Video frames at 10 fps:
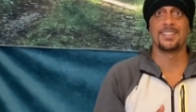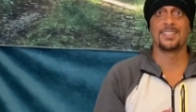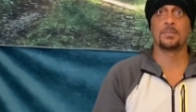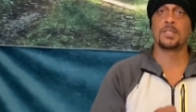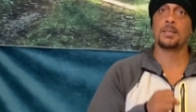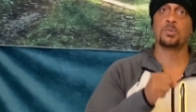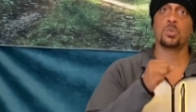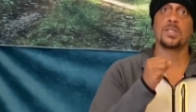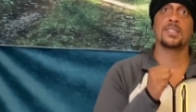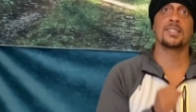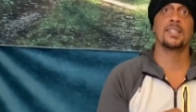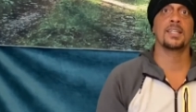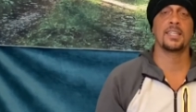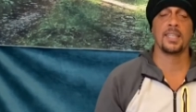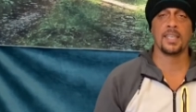Sometimes we'll get
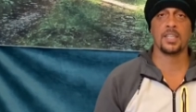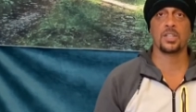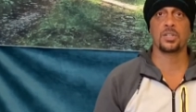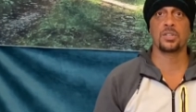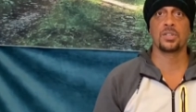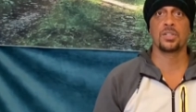stuck in anger.